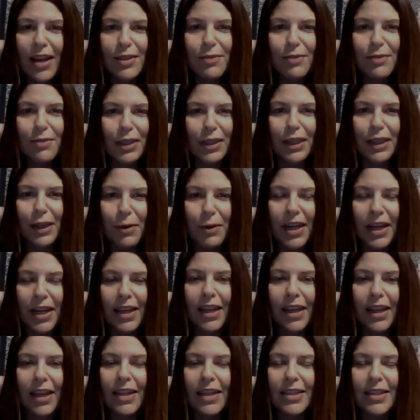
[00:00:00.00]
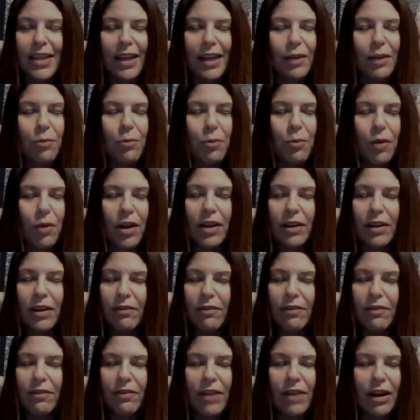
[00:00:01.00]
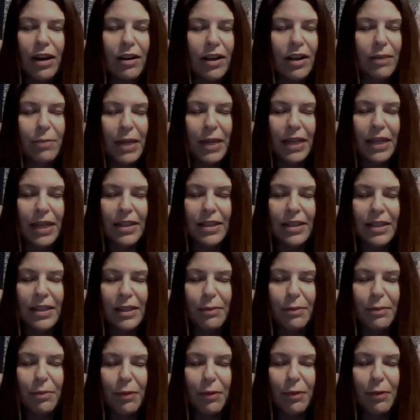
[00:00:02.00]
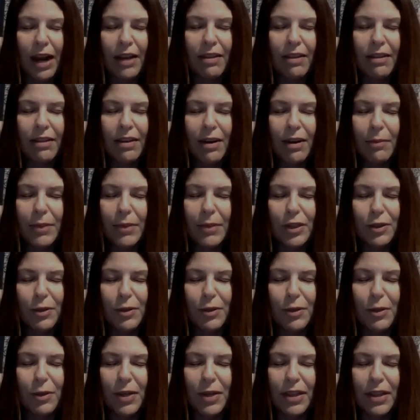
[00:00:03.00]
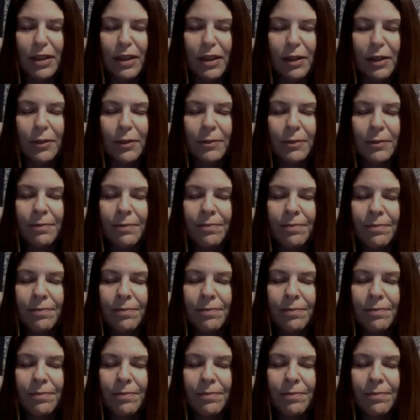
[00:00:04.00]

really quick and take one very big deep breath, and I'm going to do it with you.